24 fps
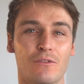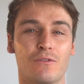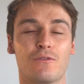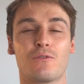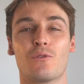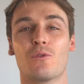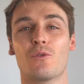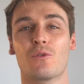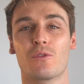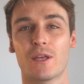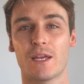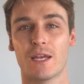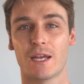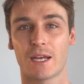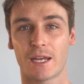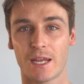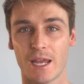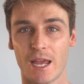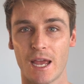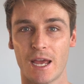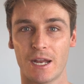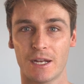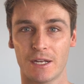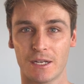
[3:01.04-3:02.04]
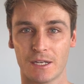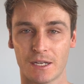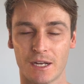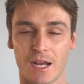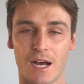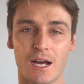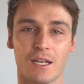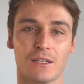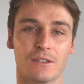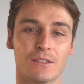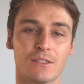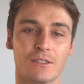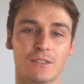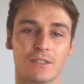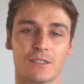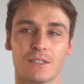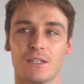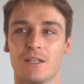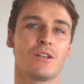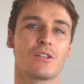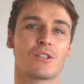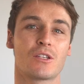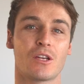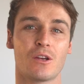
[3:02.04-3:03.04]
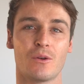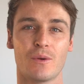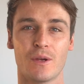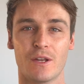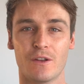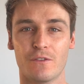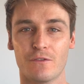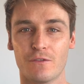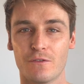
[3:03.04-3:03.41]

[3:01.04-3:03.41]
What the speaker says: for their Canon colors. So in